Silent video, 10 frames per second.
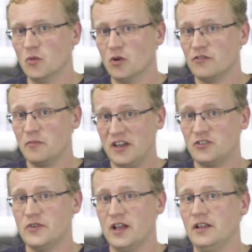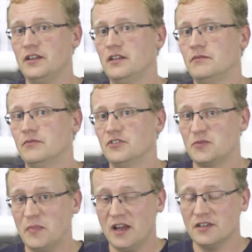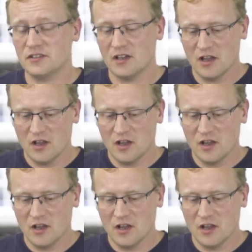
more of a mixed reality space.